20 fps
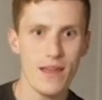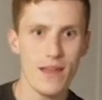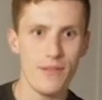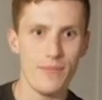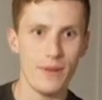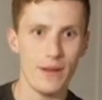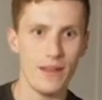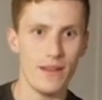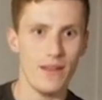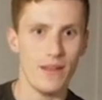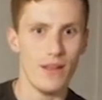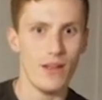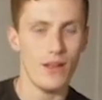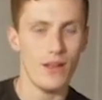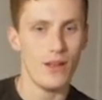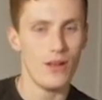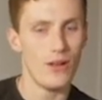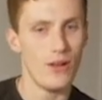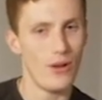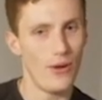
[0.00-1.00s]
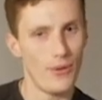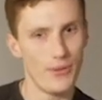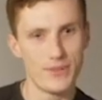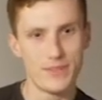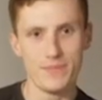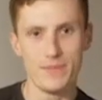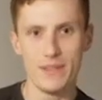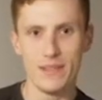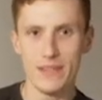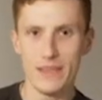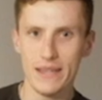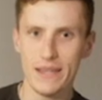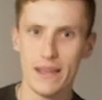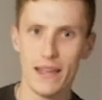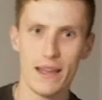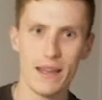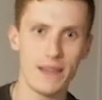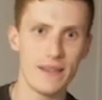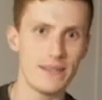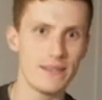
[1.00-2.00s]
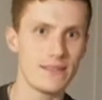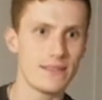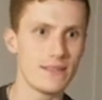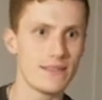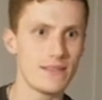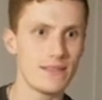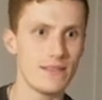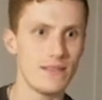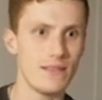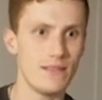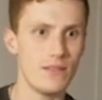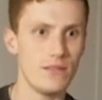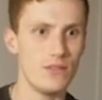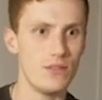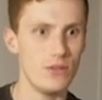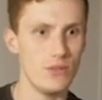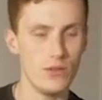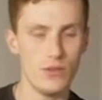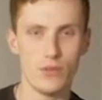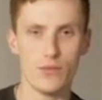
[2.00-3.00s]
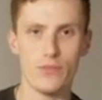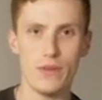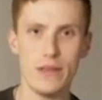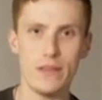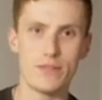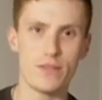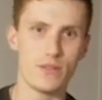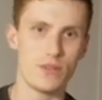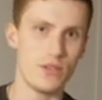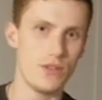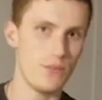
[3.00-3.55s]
But ultimately, guys, do your research.